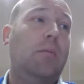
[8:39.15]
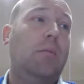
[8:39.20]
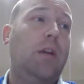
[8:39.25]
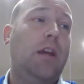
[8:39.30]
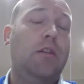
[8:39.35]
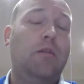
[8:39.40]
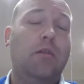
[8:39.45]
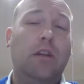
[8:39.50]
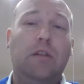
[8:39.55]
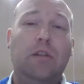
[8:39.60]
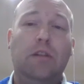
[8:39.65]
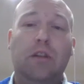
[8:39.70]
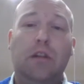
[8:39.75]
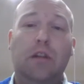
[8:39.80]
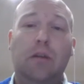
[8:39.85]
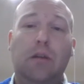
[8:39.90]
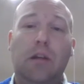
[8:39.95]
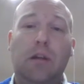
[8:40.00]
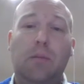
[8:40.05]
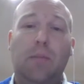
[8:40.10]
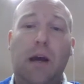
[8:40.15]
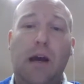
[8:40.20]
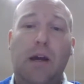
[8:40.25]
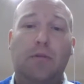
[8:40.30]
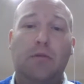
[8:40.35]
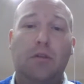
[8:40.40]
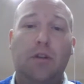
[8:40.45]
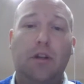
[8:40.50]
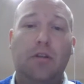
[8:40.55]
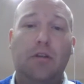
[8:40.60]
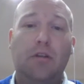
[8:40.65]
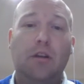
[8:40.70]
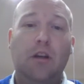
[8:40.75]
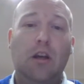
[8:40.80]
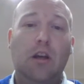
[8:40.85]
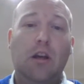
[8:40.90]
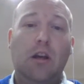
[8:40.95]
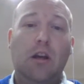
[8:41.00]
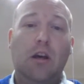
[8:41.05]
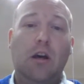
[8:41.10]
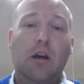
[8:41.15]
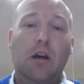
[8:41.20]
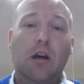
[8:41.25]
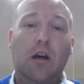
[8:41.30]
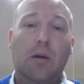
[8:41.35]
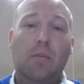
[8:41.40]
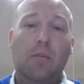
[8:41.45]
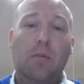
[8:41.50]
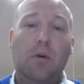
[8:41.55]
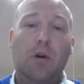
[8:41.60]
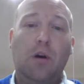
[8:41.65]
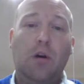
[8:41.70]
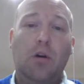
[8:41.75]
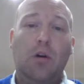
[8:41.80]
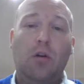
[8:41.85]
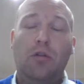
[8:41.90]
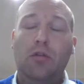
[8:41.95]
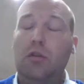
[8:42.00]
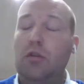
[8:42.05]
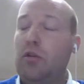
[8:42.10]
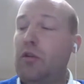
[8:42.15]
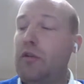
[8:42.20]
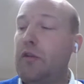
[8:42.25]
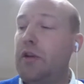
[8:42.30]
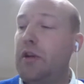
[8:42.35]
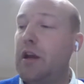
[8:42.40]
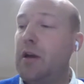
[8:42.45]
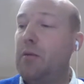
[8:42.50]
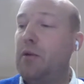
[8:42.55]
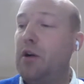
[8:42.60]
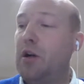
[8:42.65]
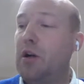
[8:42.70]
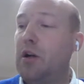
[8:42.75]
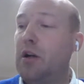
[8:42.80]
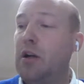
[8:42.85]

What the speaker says: increases in patronage on the network.